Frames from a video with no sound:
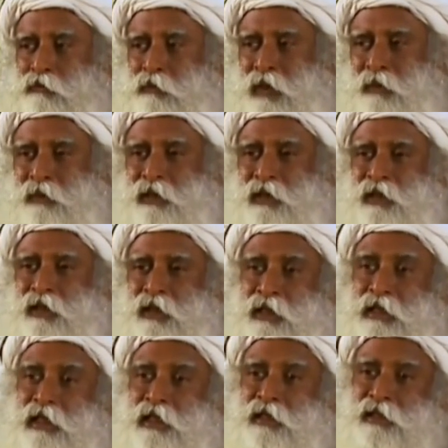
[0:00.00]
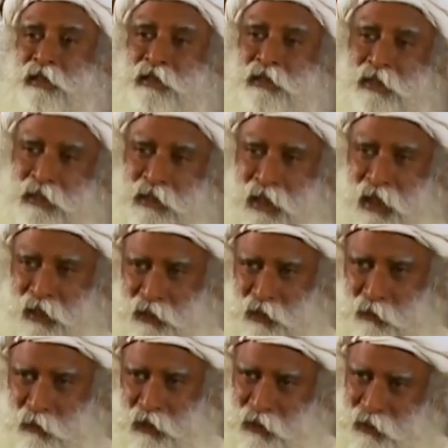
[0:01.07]
of memory and intelligence is
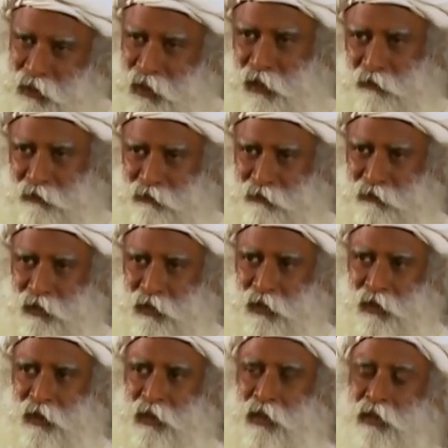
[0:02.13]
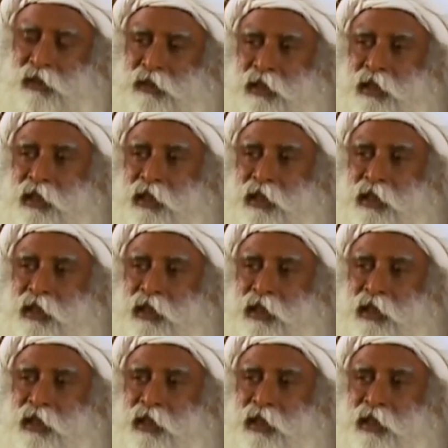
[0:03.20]
carries by itself. It is